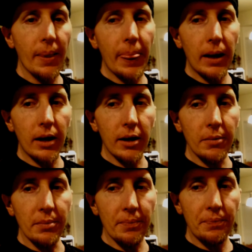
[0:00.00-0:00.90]

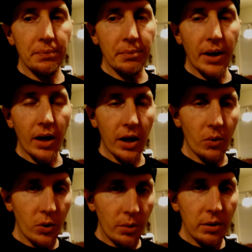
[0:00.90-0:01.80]
but I
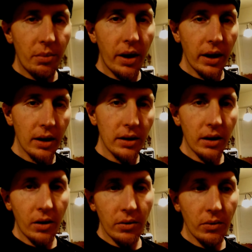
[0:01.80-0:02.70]
will be breaking
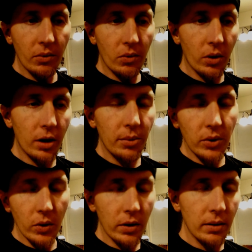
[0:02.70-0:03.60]
down what I'm
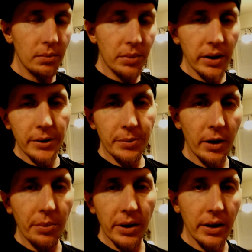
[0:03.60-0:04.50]
doing piece by
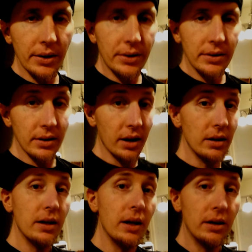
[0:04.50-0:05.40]
piece and
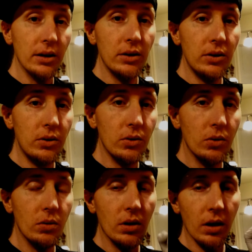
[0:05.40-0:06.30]
taking
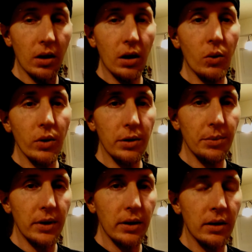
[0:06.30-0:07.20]
you along with
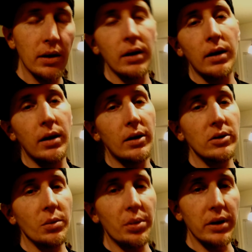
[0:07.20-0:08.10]
me.
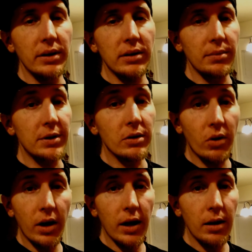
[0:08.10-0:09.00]
So please
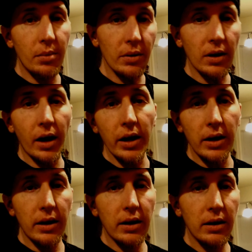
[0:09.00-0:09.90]
subscribe,
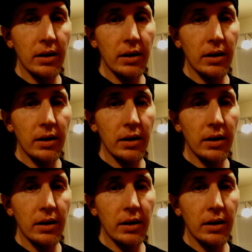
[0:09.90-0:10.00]
like,